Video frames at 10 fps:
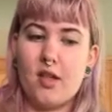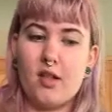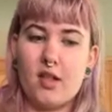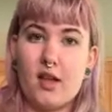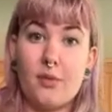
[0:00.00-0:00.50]

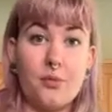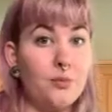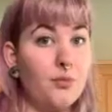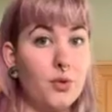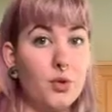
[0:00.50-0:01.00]
like
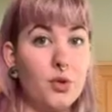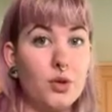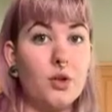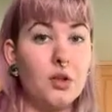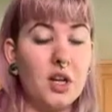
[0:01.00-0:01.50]
food or
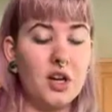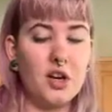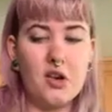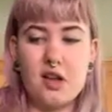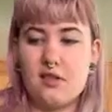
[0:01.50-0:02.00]
culinary
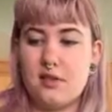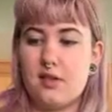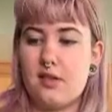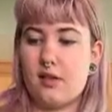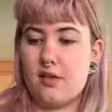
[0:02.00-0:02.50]
grade, so this
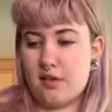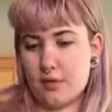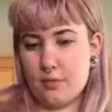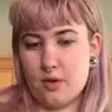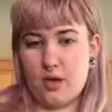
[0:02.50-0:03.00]
is also
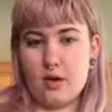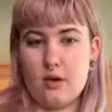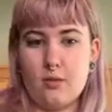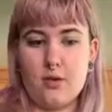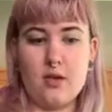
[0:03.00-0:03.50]
a really
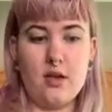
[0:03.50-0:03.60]
good one.